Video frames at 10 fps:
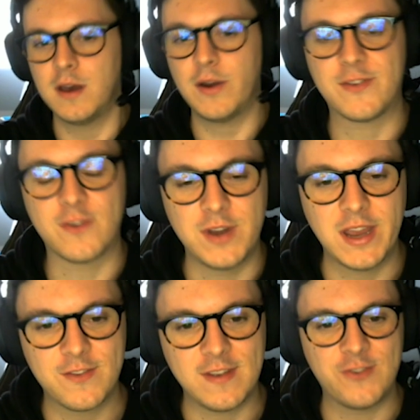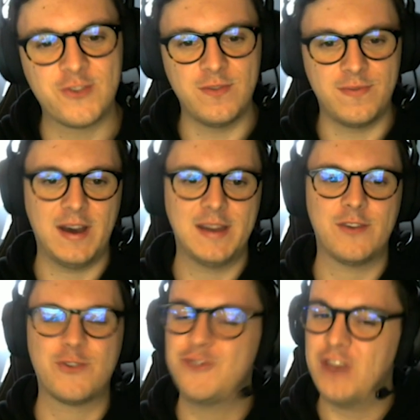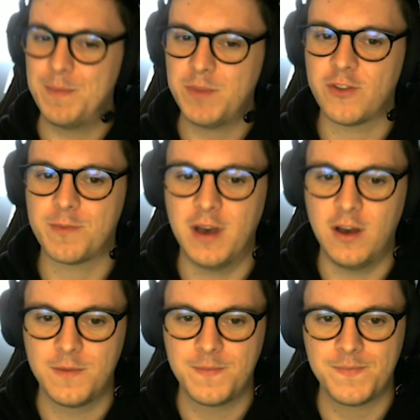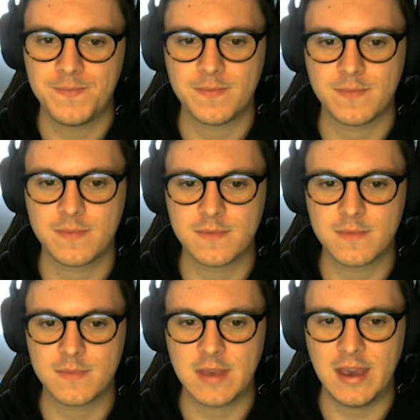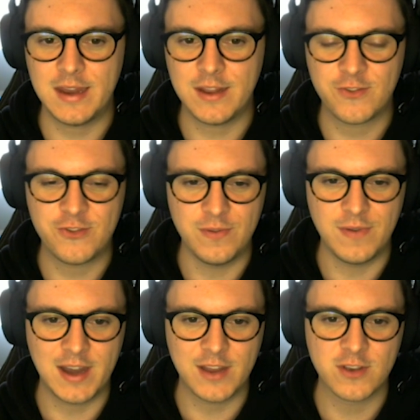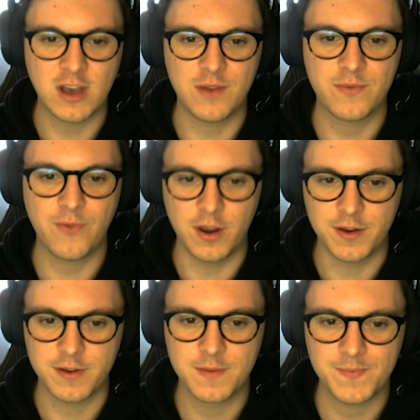All right, so next is Shyvana's champion spell, and it's Shyvana's Confront.